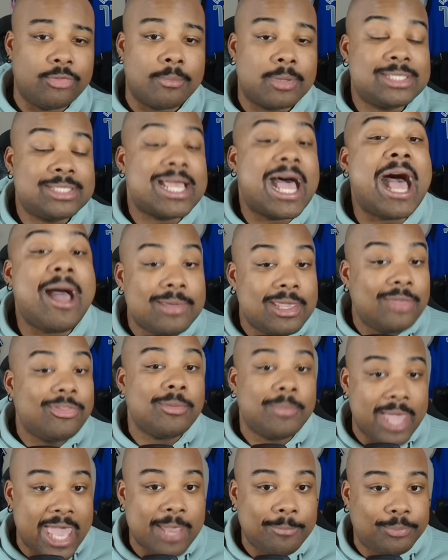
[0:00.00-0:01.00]
Because I'm giving them
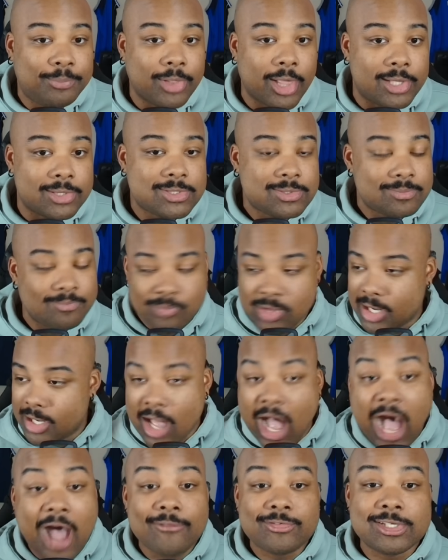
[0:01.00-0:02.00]
an A plus, and
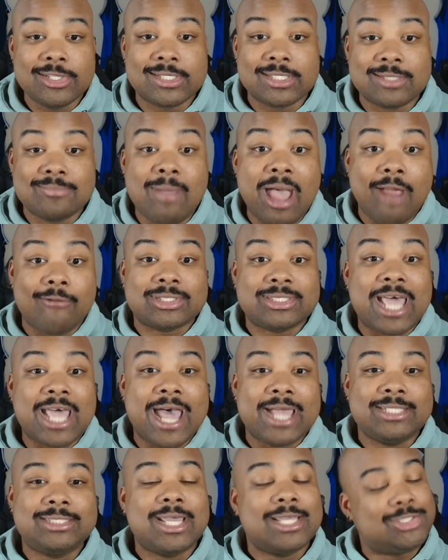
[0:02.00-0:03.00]
obviously this is Mavericks
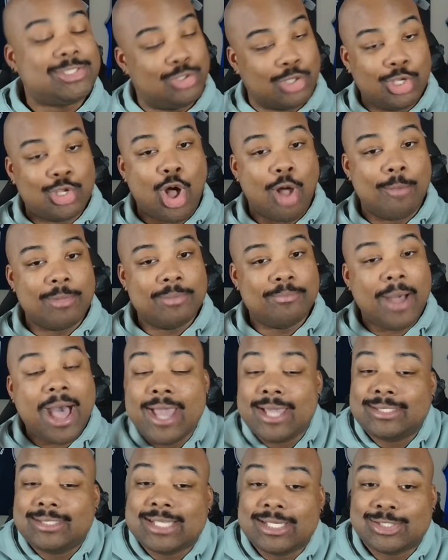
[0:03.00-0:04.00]
Digest. You could call me
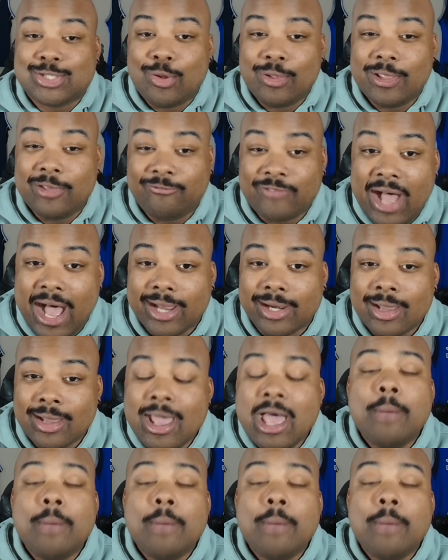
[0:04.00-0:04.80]
biased. That's totally fine.